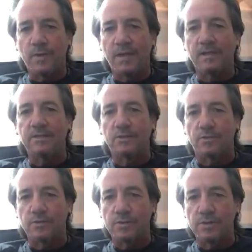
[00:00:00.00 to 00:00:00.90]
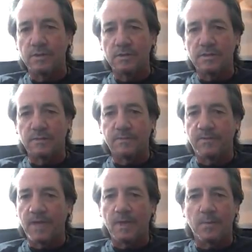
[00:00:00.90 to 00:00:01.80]
early doors, tell him to
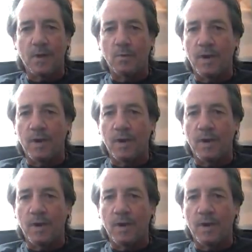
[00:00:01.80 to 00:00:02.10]
forget about